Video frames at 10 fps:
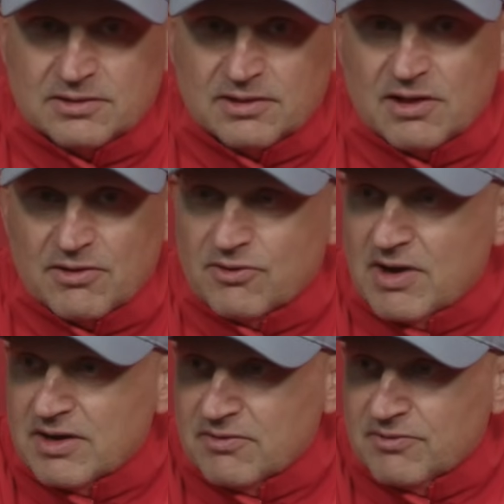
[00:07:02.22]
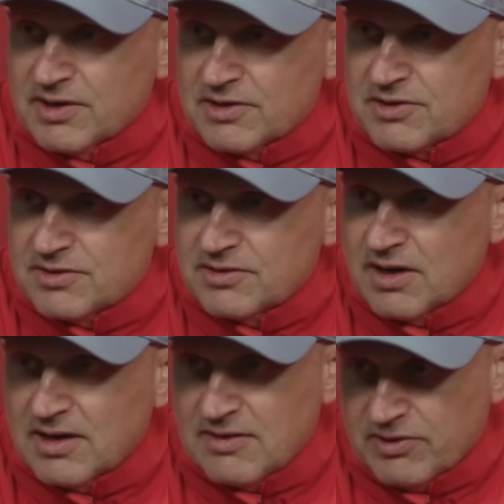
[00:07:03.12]
the other end of it,
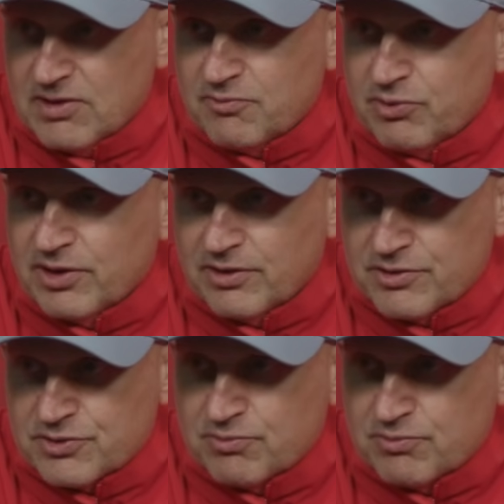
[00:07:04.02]
not having enough players